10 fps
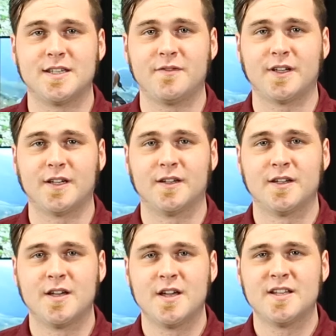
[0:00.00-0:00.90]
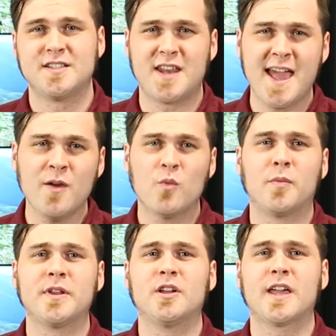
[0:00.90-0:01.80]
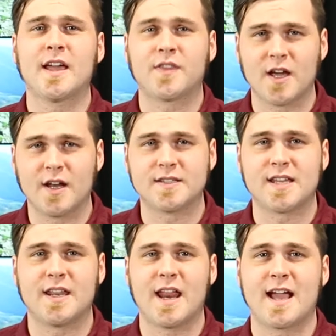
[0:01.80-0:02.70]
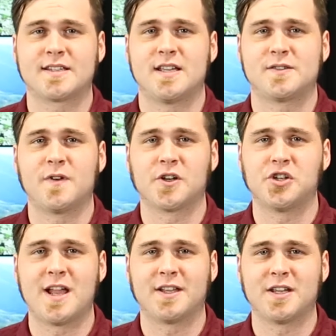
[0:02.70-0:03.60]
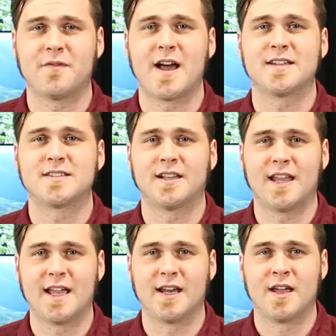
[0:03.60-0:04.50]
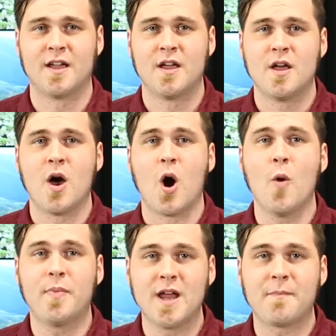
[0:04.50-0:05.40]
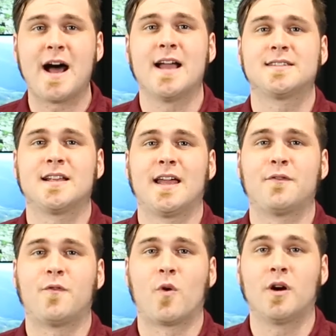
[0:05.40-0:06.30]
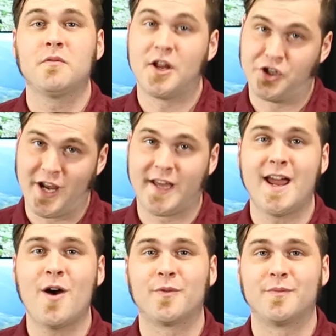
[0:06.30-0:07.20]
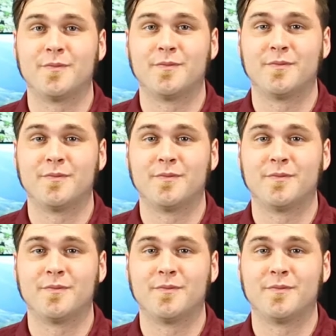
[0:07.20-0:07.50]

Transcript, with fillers: TV. Today we'll be looking at the unattended access functionality of ISL Light. Open up ISL Light 4 and check it out.